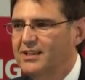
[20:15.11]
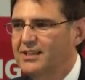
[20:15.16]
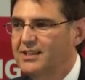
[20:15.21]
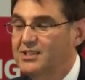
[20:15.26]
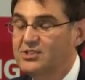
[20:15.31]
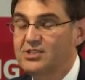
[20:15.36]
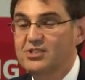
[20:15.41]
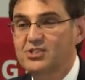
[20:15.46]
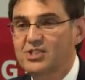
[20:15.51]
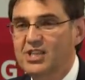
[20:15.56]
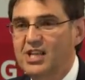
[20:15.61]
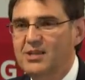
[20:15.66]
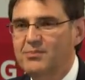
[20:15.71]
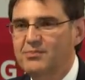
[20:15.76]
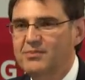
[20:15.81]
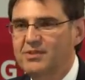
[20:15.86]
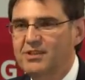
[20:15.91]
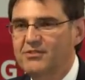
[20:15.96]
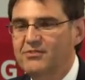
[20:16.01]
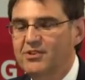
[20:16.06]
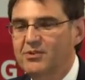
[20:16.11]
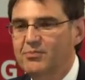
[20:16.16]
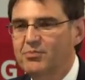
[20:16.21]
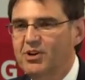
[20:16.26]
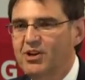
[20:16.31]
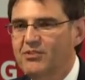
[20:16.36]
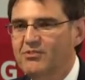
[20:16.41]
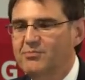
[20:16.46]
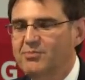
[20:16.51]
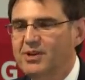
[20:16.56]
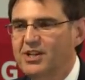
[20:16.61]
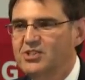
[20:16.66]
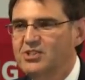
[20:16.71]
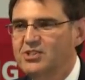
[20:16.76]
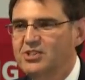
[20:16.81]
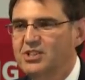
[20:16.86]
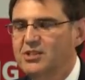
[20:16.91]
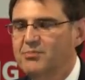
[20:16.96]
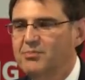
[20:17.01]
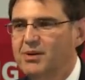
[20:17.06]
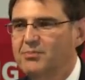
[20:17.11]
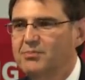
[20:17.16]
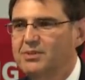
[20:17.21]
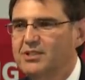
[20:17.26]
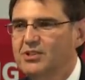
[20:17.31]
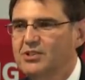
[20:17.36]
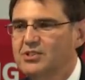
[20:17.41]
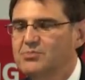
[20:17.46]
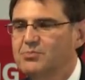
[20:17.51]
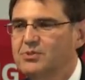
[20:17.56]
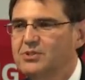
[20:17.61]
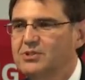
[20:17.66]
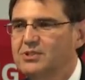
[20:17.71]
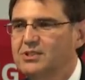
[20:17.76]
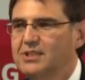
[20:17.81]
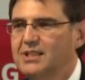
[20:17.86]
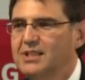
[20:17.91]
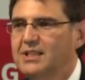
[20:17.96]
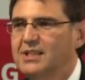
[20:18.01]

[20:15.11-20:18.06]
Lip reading: And it's the same if you're a private patient in a public hospital.